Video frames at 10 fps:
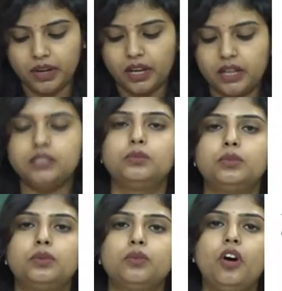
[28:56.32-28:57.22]

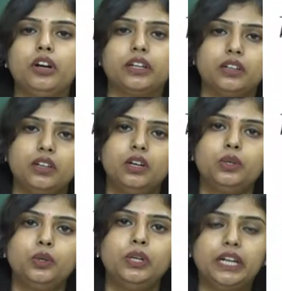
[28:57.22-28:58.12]
mechanism. To what?
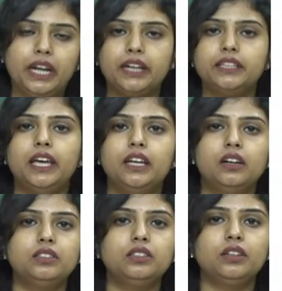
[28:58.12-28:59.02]
To detect the
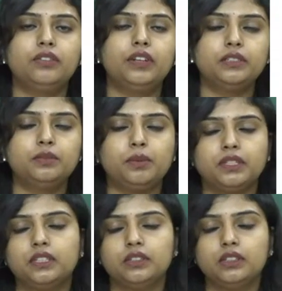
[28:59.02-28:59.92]
errors if it is
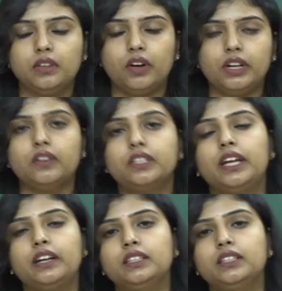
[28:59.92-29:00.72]
present, whatever the